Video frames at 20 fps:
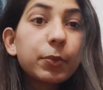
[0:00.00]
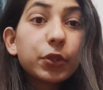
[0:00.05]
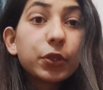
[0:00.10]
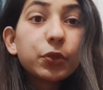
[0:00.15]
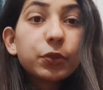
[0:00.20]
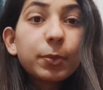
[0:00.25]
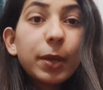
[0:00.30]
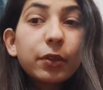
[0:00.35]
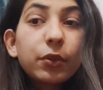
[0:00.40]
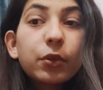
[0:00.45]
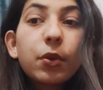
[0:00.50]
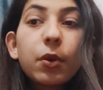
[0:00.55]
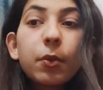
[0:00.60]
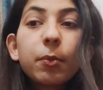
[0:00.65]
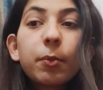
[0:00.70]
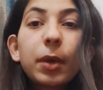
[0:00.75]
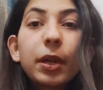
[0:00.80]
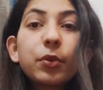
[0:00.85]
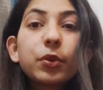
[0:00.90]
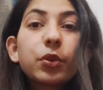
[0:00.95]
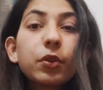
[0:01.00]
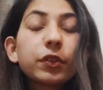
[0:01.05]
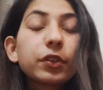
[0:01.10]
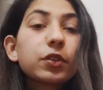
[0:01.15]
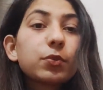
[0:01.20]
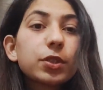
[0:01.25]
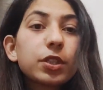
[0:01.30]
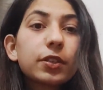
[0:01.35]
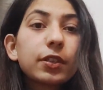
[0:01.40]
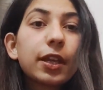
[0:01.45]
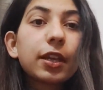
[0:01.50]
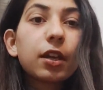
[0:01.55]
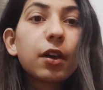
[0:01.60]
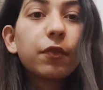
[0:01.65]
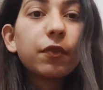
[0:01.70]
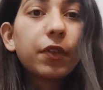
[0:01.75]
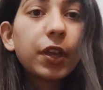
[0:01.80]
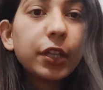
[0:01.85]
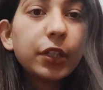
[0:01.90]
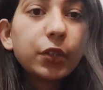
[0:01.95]
produce mycotoxins, which is like a
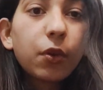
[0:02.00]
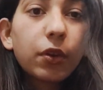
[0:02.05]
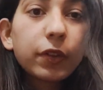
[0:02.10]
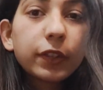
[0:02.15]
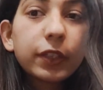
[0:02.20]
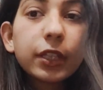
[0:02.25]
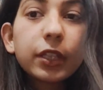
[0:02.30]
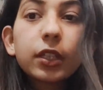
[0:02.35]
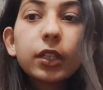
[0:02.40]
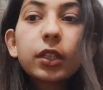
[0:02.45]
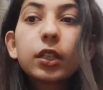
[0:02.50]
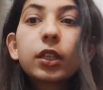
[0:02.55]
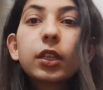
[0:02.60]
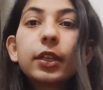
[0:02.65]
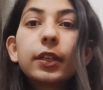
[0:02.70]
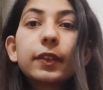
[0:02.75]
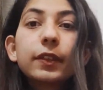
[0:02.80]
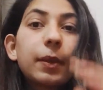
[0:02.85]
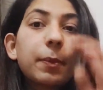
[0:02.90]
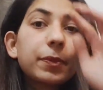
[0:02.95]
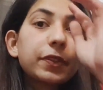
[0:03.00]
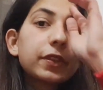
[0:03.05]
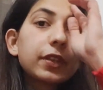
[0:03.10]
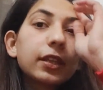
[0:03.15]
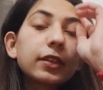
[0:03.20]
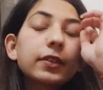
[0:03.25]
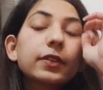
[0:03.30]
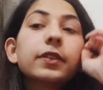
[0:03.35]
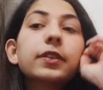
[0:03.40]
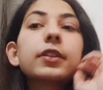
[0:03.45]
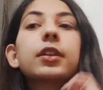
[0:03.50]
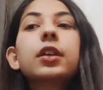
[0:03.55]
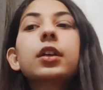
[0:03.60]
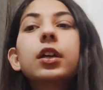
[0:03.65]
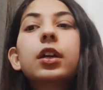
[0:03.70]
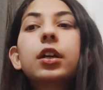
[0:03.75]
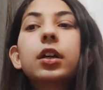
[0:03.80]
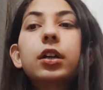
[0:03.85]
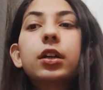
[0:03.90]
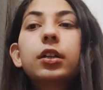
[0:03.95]
very toxic substance.
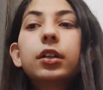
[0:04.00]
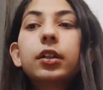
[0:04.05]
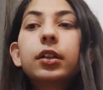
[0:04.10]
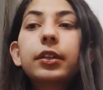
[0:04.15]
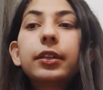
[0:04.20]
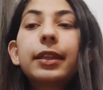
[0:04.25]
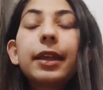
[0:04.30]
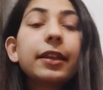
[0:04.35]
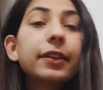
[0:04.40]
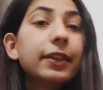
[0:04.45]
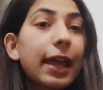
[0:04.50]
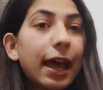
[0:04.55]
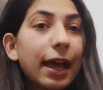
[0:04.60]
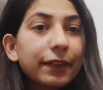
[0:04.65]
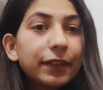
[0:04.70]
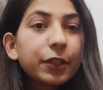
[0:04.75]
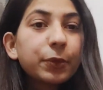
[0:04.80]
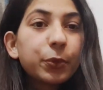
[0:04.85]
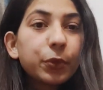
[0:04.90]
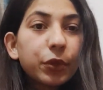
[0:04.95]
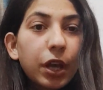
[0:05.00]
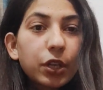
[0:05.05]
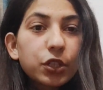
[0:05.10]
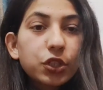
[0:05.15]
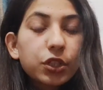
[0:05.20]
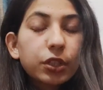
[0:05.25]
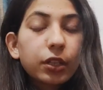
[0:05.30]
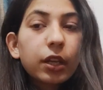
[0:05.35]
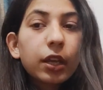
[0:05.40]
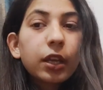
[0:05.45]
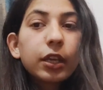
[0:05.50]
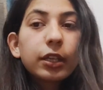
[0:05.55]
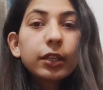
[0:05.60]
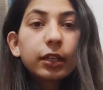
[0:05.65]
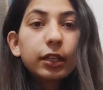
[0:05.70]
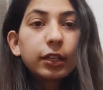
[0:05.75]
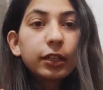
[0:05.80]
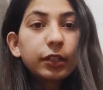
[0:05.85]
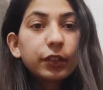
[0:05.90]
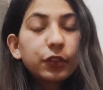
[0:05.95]
Then acid production.
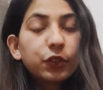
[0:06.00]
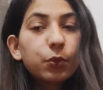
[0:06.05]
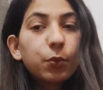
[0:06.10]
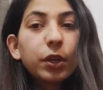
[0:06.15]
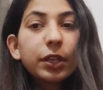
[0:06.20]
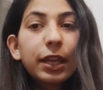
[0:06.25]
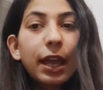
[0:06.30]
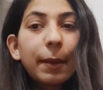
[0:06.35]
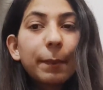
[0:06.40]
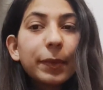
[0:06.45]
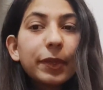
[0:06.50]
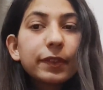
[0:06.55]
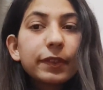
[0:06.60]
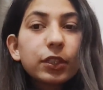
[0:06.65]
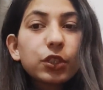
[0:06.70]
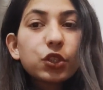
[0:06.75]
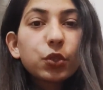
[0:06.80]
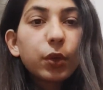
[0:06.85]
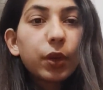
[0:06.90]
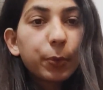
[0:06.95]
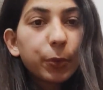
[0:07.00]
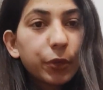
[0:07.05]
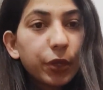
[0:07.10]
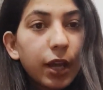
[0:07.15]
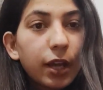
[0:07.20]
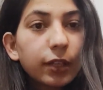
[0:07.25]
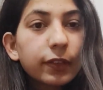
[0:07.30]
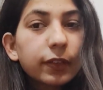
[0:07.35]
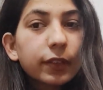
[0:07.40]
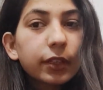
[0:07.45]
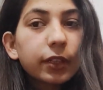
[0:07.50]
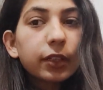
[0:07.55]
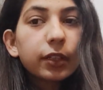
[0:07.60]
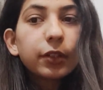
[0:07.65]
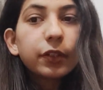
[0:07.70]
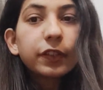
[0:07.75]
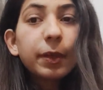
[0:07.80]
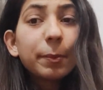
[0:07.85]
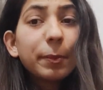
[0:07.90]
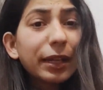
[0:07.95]
So what happens in sugar products?
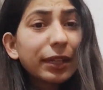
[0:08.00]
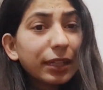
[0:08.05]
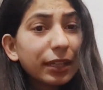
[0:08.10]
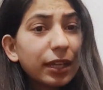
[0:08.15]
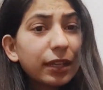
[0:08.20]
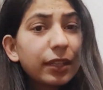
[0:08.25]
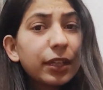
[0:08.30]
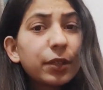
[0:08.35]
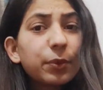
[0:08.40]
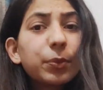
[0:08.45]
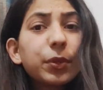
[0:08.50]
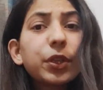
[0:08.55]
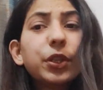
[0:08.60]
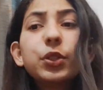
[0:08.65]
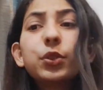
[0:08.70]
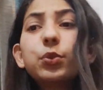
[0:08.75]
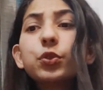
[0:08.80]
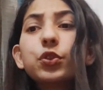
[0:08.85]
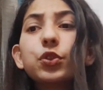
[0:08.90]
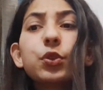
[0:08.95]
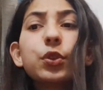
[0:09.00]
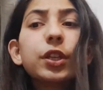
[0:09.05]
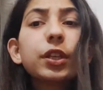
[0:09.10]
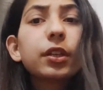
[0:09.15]
Some bacteria, they can produce